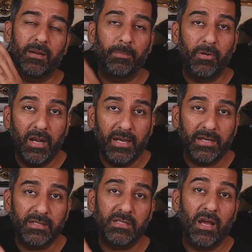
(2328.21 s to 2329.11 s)
and
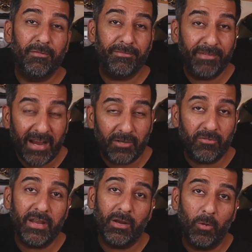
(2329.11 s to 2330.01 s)
Aprilia's factory